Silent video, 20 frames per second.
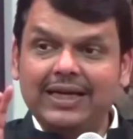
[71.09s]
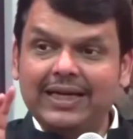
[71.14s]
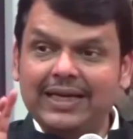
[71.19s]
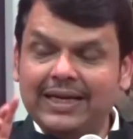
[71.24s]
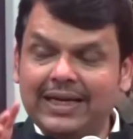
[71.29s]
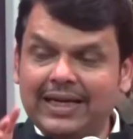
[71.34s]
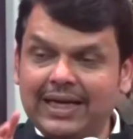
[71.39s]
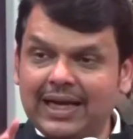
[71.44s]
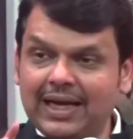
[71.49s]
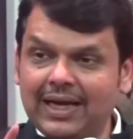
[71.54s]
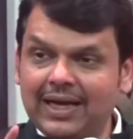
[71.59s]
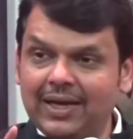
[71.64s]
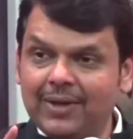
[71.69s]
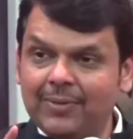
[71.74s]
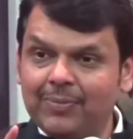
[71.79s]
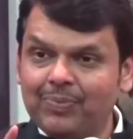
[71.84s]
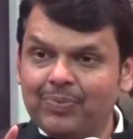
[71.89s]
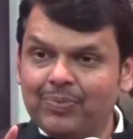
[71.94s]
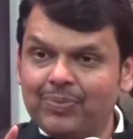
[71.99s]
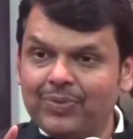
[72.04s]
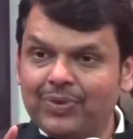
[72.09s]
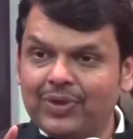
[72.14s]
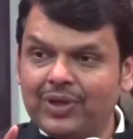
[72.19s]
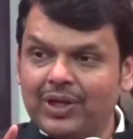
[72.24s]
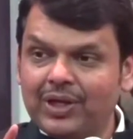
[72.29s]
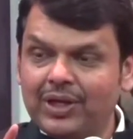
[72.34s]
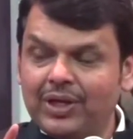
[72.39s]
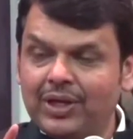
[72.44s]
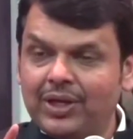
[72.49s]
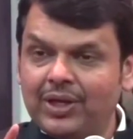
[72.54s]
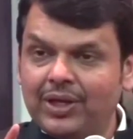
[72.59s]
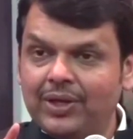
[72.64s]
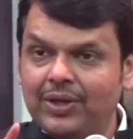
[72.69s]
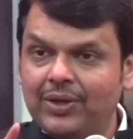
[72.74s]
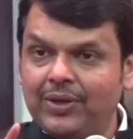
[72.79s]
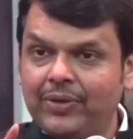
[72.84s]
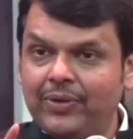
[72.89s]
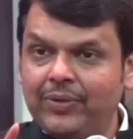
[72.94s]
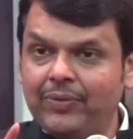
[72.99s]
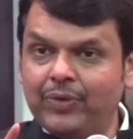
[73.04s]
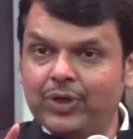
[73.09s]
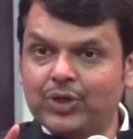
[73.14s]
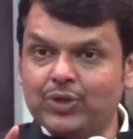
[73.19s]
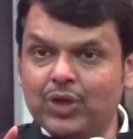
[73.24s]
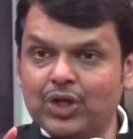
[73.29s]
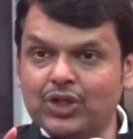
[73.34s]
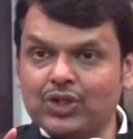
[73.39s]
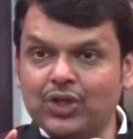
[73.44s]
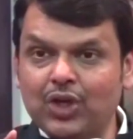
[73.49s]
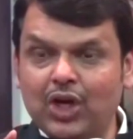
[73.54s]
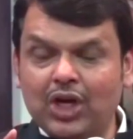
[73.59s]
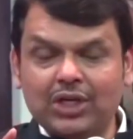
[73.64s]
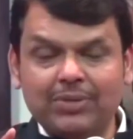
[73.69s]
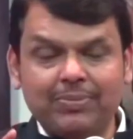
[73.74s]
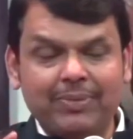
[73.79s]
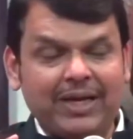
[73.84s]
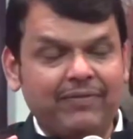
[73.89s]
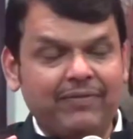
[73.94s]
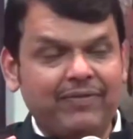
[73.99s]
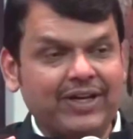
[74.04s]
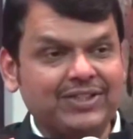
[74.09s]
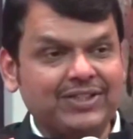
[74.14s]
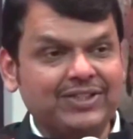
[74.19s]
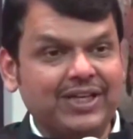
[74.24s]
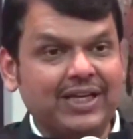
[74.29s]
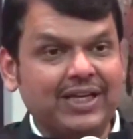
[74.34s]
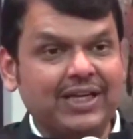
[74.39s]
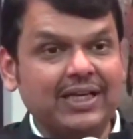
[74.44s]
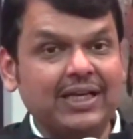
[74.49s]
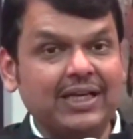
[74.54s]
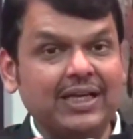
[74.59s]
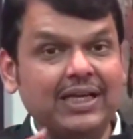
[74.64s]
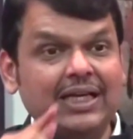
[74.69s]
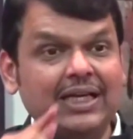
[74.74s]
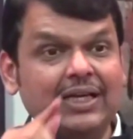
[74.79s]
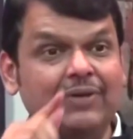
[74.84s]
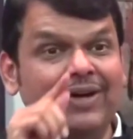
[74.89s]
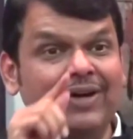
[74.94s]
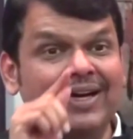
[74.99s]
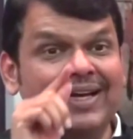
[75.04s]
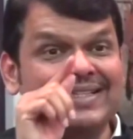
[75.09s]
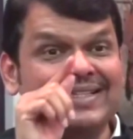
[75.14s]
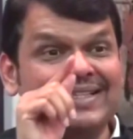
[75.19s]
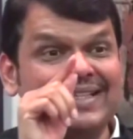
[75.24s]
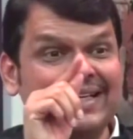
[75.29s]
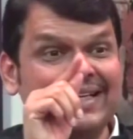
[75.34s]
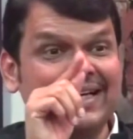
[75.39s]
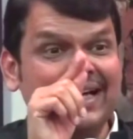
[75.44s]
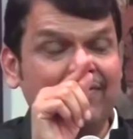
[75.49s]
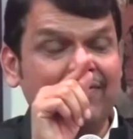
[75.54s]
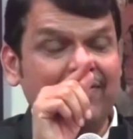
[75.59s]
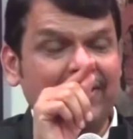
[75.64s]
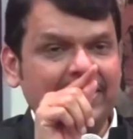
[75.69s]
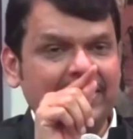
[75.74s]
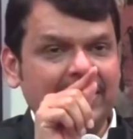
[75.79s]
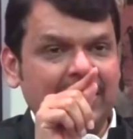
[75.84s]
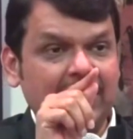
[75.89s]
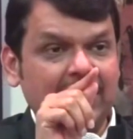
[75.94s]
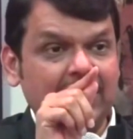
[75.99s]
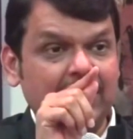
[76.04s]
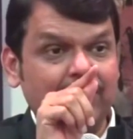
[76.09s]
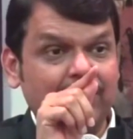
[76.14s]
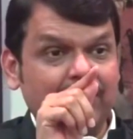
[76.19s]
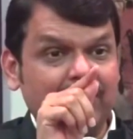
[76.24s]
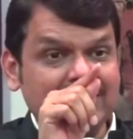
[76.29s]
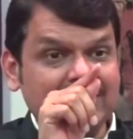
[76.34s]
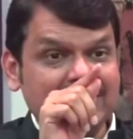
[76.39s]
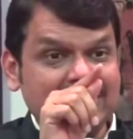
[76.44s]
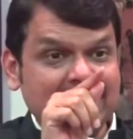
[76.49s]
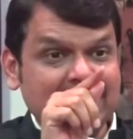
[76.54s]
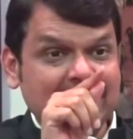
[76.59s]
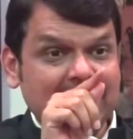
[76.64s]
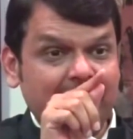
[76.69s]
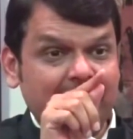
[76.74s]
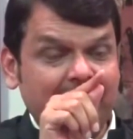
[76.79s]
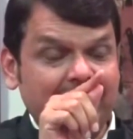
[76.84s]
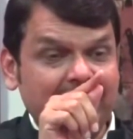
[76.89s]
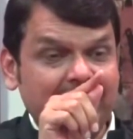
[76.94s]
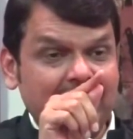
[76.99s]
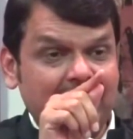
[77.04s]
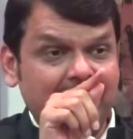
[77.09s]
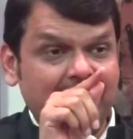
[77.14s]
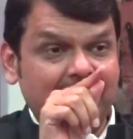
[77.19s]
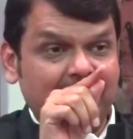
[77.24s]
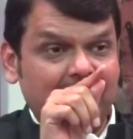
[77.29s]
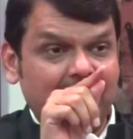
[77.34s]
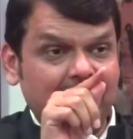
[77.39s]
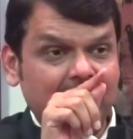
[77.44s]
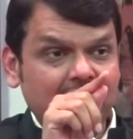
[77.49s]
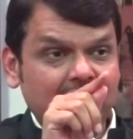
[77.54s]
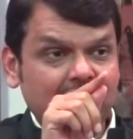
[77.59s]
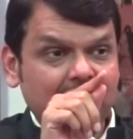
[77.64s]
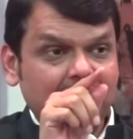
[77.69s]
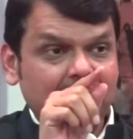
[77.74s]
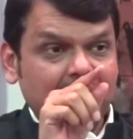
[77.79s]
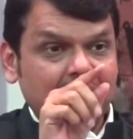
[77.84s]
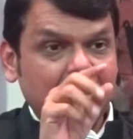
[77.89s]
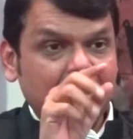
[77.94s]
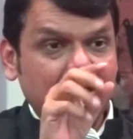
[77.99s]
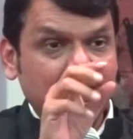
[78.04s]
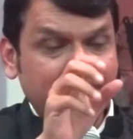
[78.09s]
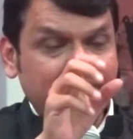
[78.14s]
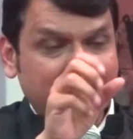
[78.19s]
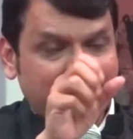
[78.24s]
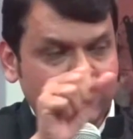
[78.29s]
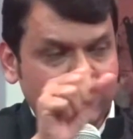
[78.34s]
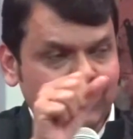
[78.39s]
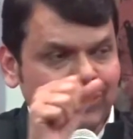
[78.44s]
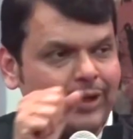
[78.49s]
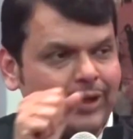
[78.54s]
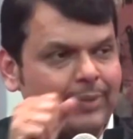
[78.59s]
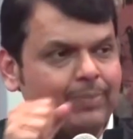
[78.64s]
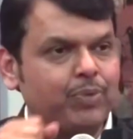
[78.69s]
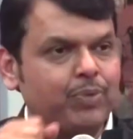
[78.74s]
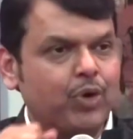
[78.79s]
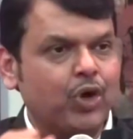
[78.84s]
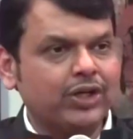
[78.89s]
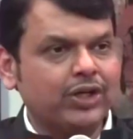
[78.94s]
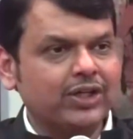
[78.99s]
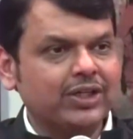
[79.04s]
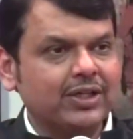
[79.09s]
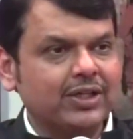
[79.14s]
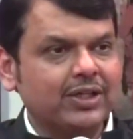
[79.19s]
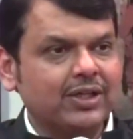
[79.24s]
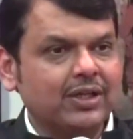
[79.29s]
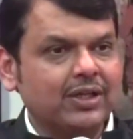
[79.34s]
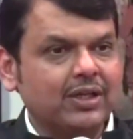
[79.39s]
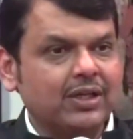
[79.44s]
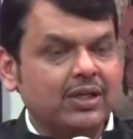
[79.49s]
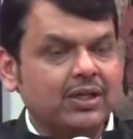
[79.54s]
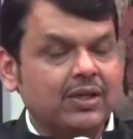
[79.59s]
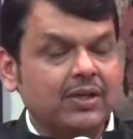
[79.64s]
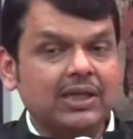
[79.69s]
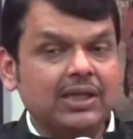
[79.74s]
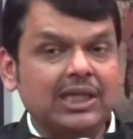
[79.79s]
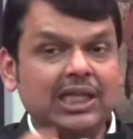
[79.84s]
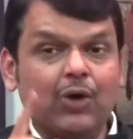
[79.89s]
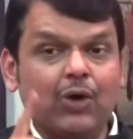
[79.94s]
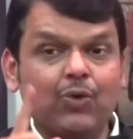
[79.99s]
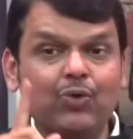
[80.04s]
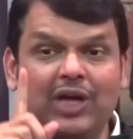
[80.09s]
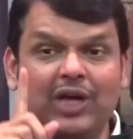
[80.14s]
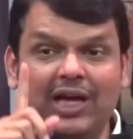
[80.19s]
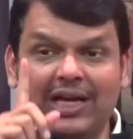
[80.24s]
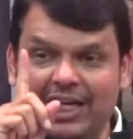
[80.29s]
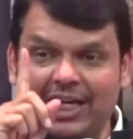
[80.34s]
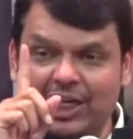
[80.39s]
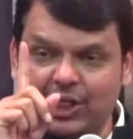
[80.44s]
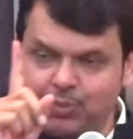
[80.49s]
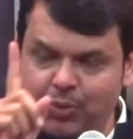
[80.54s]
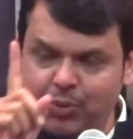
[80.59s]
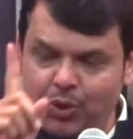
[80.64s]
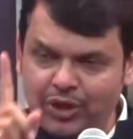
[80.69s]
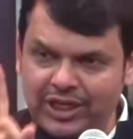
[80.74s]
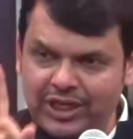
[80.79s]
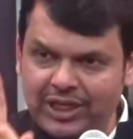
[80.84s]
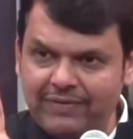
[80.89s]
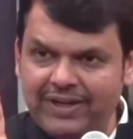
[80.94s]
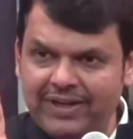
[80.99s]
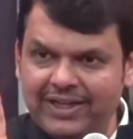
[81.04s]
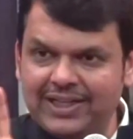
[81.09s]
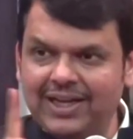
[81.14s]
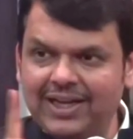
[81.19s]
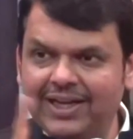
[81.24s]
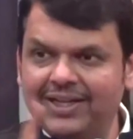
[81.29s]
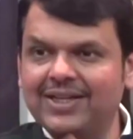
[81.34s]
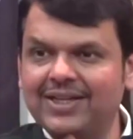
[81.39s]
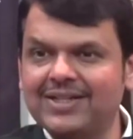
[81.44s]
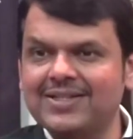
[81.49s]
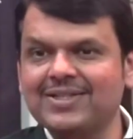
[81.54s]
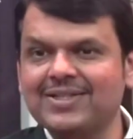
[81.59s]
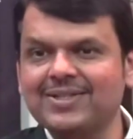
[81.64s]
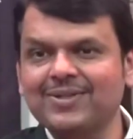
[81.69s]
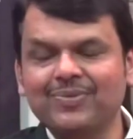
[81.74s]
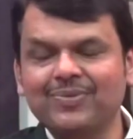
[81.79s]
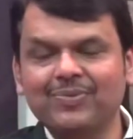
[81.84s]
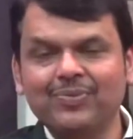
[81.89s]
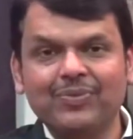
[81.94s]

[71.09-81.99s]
India, which was not manufacturing even a single ventilator, for a single ventilator, we had to import. Now we are exporting ventilators.